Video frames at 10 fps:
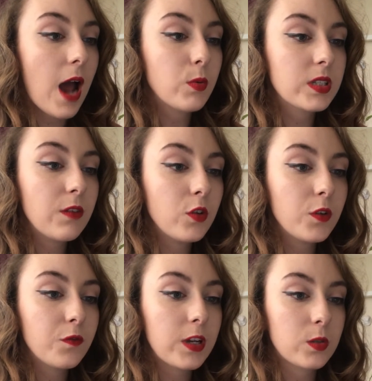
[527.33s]
I was never
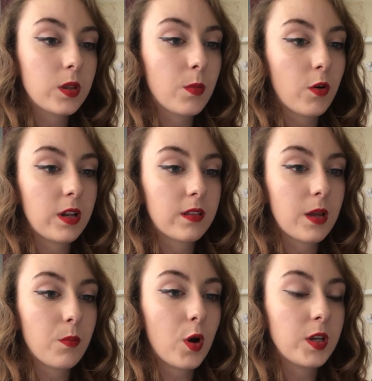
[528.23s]
good friends with him or
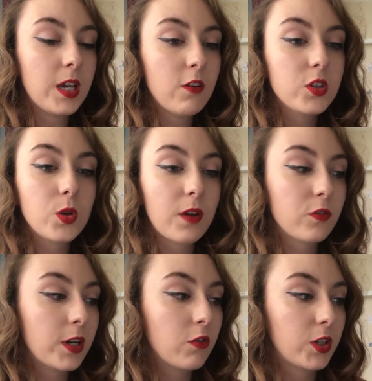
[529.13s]
anything, but a year or so
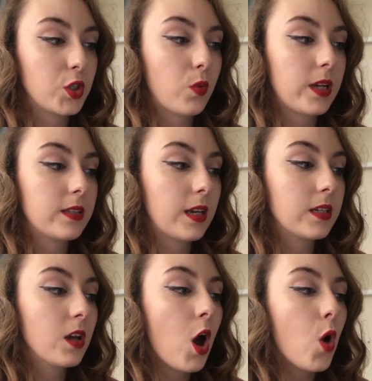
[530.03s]
after I
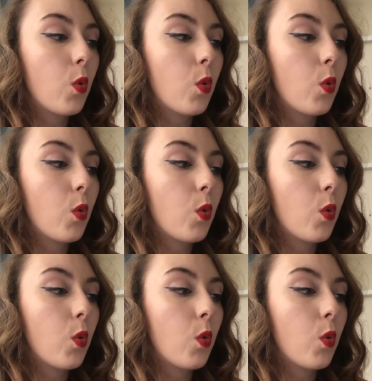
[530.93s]
graduated,